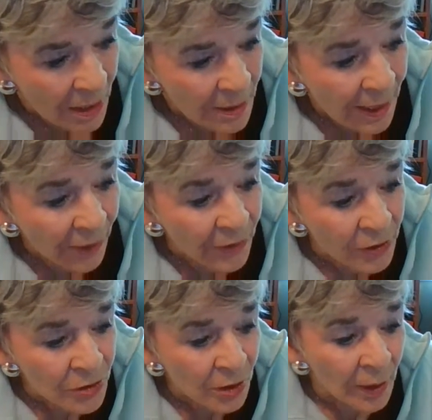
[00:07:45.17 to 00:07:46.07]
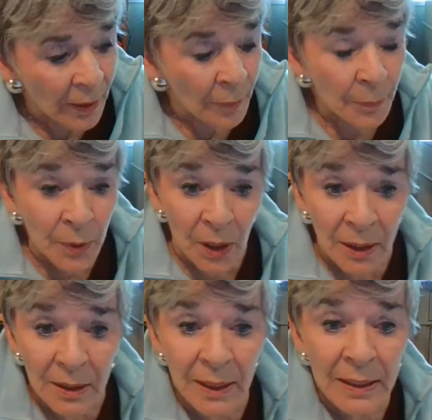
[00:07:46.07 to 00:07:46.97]
Now, there's a
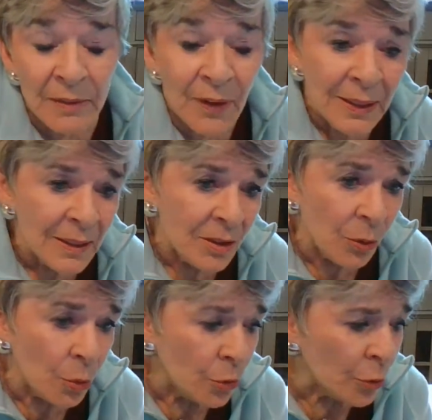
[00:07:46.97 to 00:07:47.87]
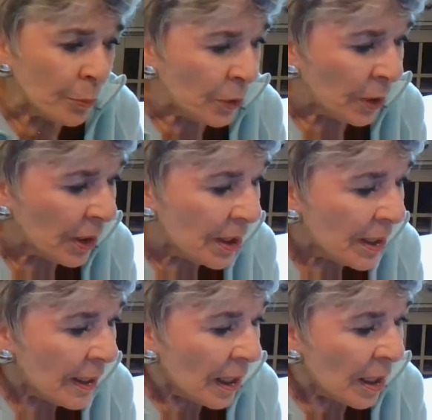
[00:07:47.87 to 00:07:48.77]
book, and in fact, it's an older book,
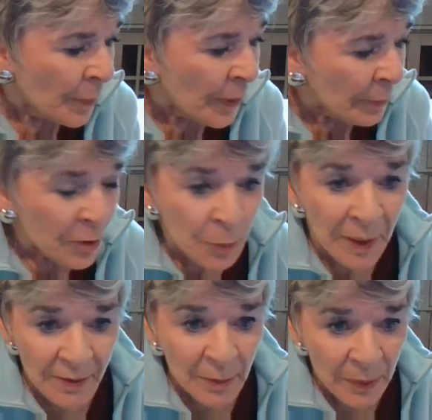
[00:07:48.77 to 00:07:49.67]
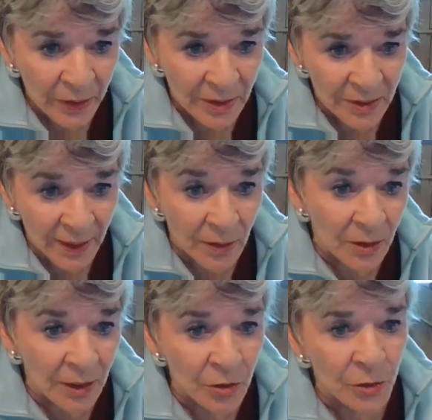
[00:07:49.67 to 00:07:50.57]
published by the American
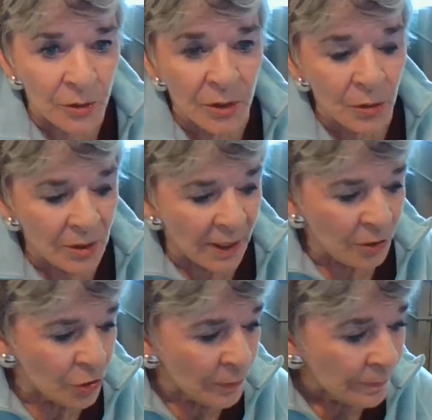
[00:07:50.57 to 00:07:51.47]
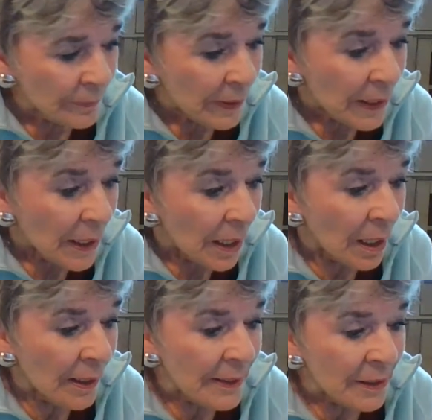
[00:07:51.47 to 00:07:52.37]
Psychological Association,
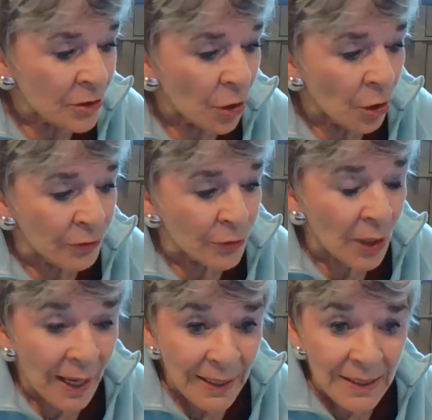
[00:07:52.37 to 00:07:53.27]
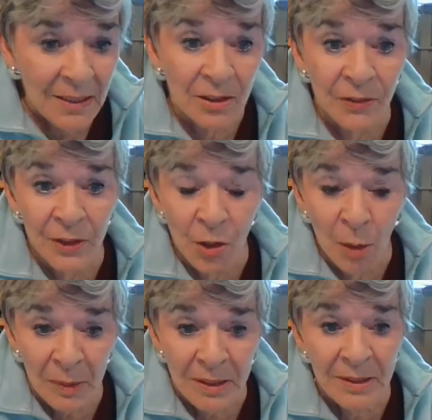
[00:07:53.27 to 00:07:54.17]
and it's called Varieties of
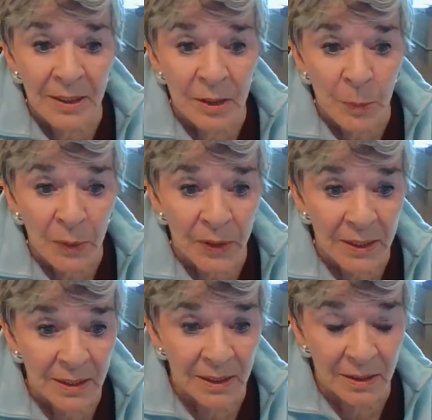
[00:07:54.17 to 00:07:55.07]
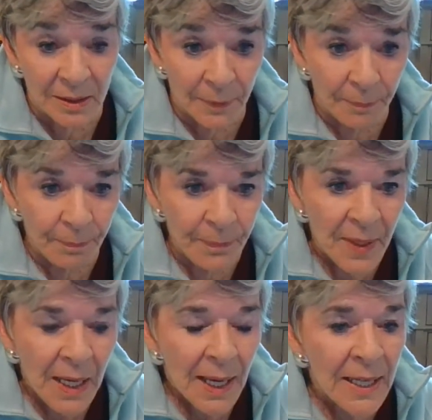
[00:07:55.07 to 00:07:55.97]
Anomalous Experiences.
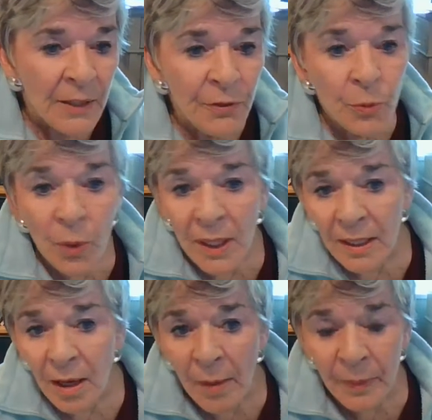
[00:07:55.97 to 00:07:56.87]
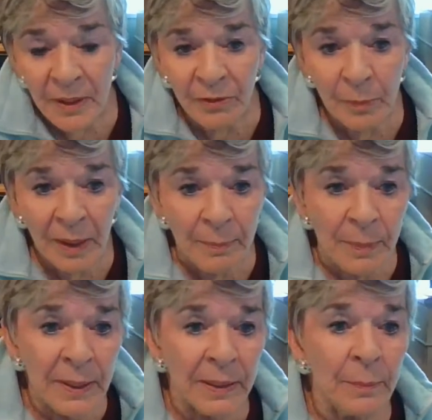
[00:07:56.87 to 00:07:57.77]
And if you want a copy of my
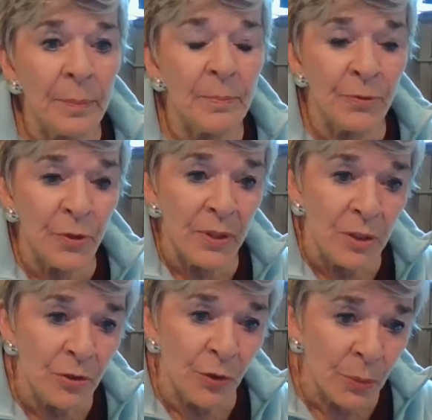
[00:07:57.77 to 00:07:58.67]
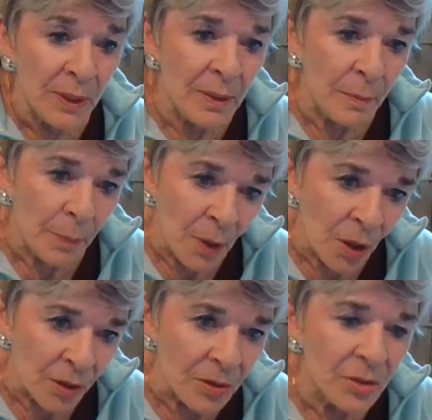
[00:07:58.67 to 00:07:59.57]
bib for these 3
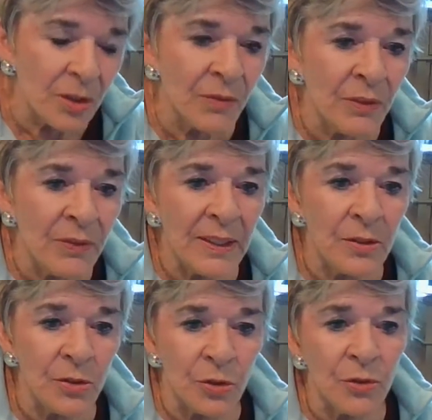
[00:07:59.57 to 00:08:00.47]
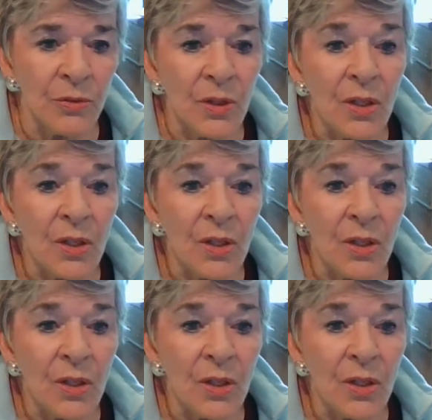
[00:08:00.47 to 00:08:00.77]
parts of the vagus nerve,